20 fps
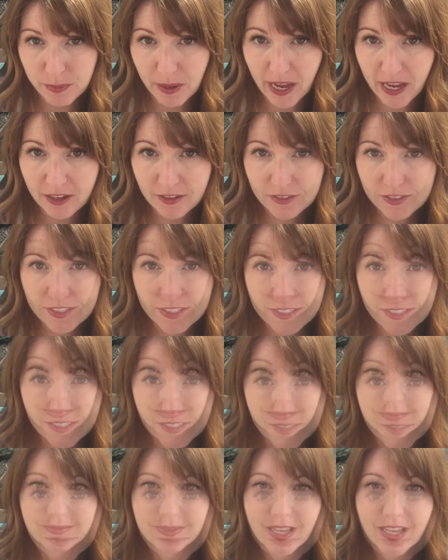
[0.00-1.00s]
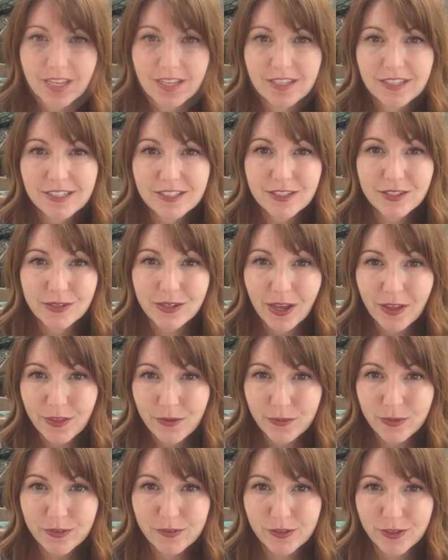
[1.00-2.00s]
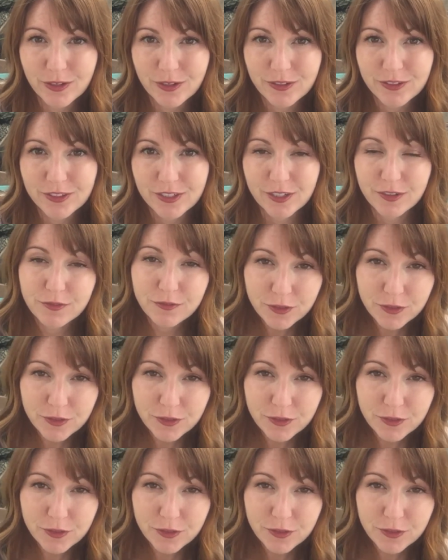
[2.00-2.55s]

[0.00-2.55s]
pounds. So now that we've learned a